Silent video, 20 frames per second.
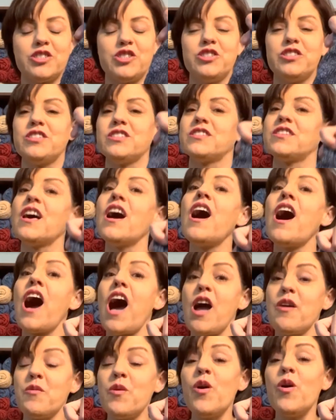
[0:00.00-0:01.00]
She says,
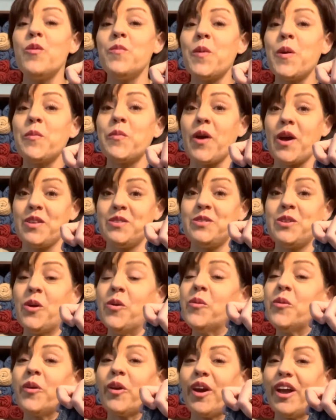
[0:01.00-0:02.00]
I won't hold my breath,
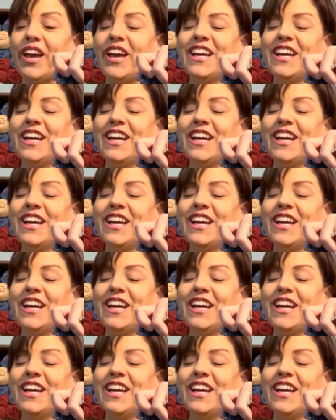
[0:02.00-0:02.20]
don't worry,